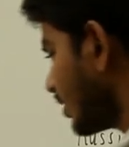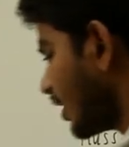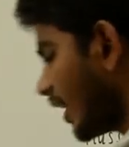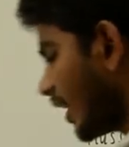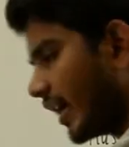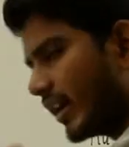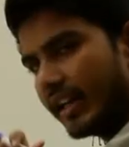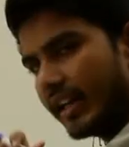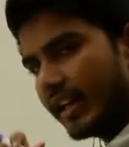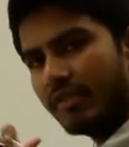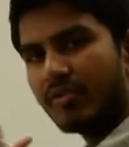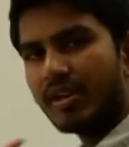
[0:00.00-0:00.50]

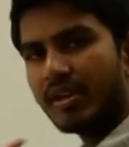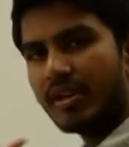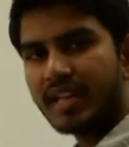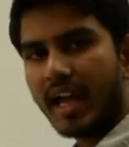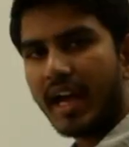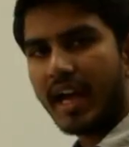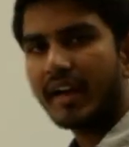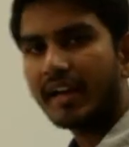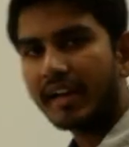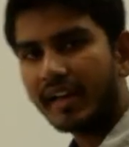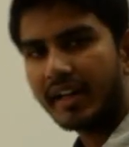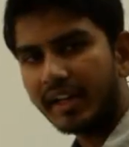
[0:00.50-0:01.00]
and it was
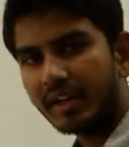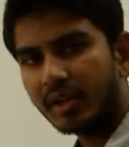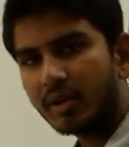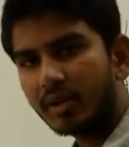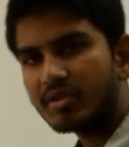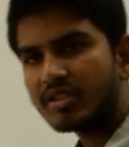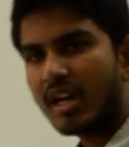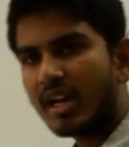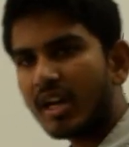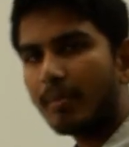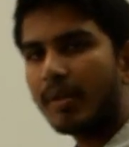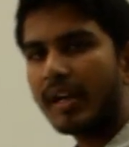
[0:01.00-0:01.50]
agreed to
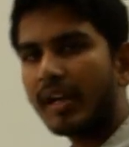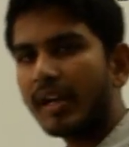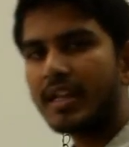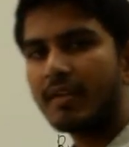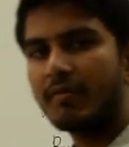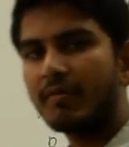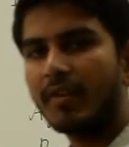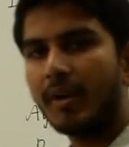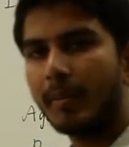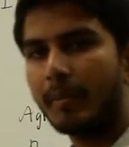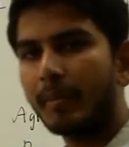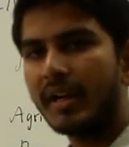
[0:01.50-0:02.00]
supply
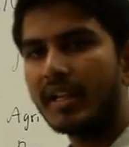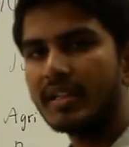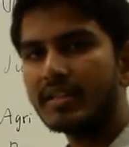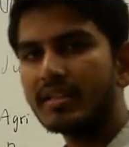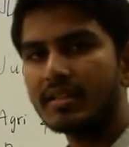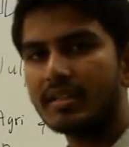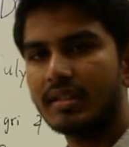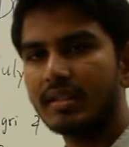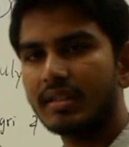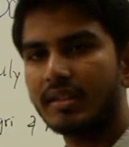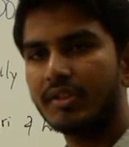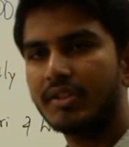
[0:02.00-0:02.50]
the
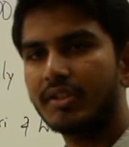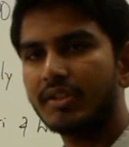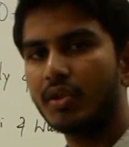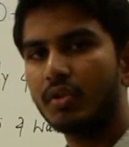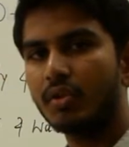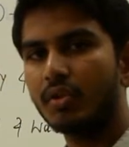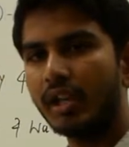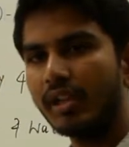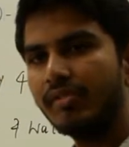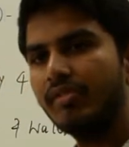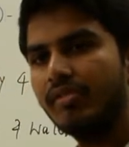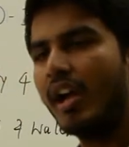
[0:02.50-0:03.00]
weapons
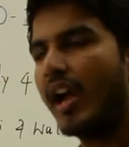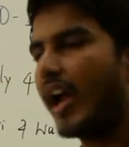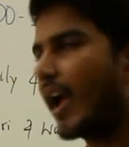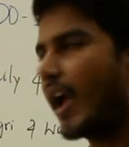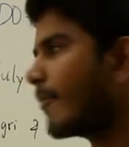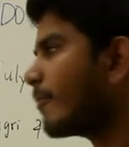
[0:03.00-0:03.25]
during the